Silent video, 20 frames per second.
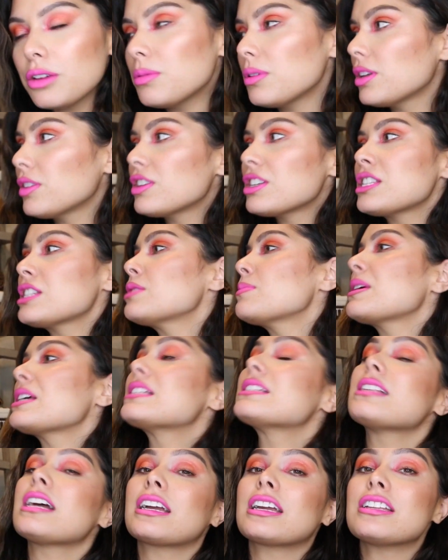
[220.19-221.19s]
you believe this is my
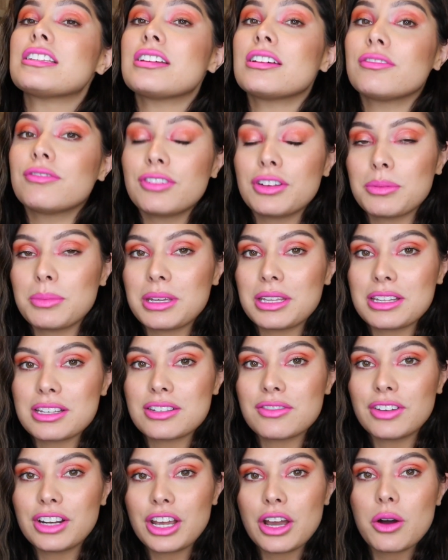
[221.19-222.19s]
second time filming
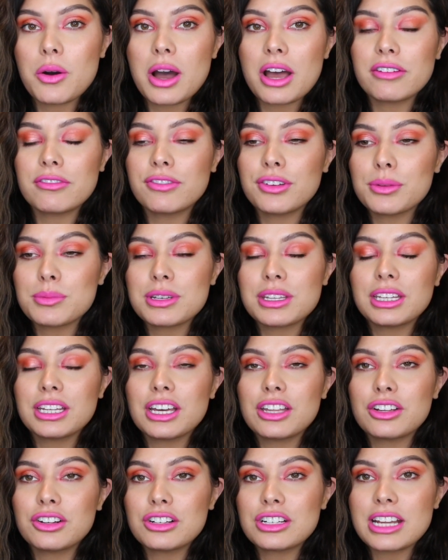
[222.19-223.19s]
this video? I filmed it the
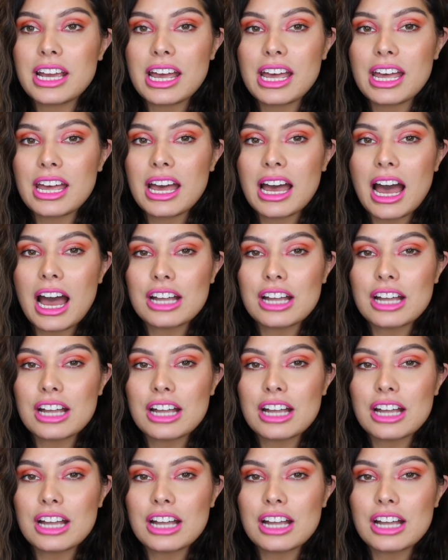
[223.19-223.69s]
other day.